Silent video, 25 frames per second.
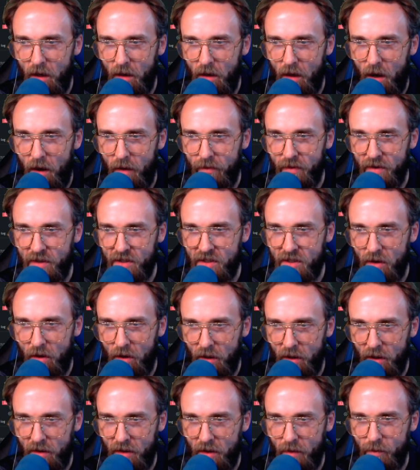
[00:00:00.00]
an obvious
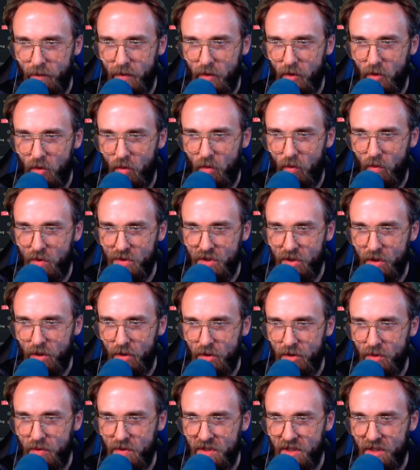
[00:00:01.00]
target that Bitcoin wants to go
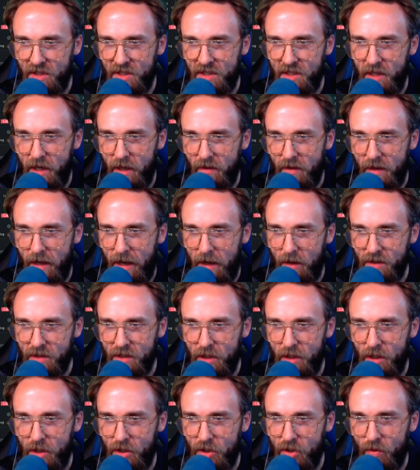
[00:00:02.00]
to, sixty-eight
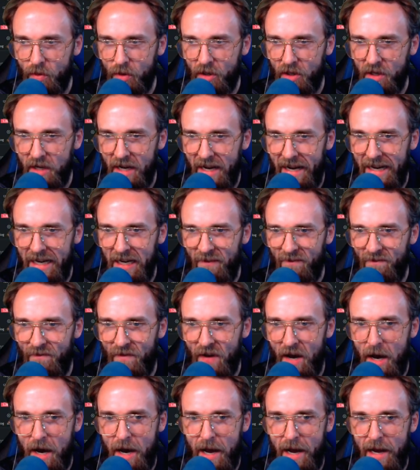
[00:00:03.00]
thousand two hundred
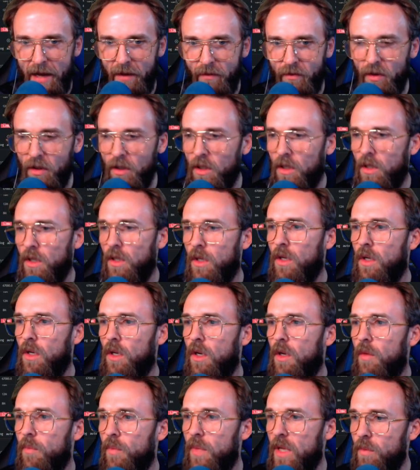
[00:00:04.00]
eighty-five.
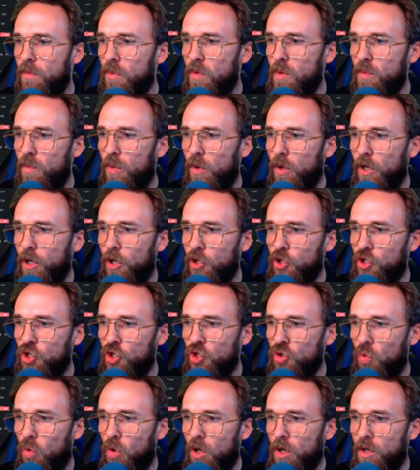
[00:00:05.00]
Maybe we put in a
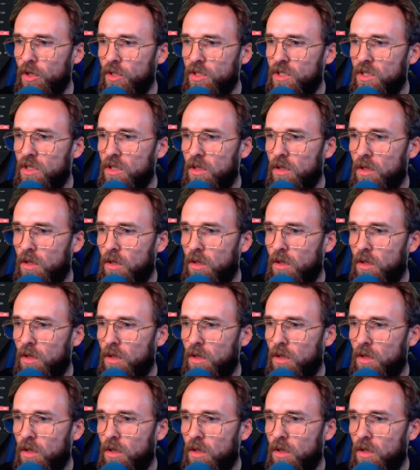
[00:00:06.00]
short.